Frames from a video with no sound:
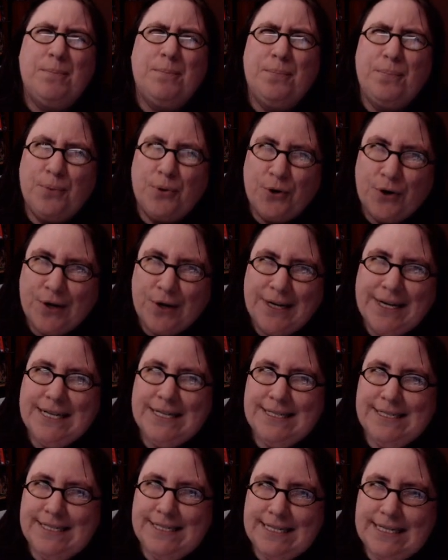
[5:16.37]

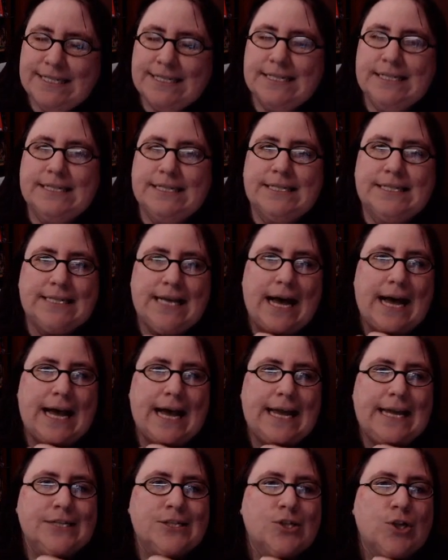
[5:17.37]
pretty decent
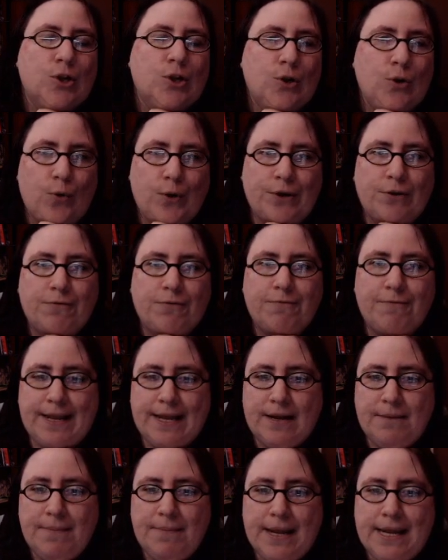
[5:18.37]
size loyal
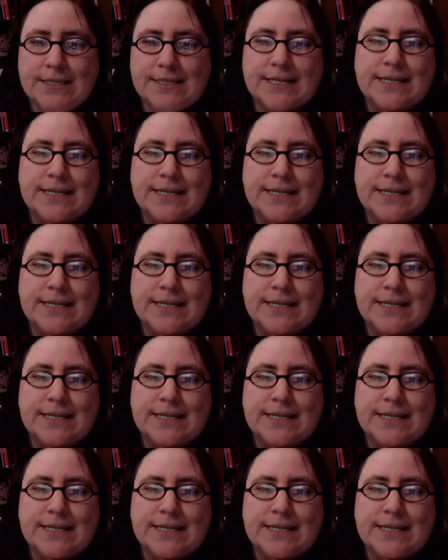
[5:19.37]
fan base,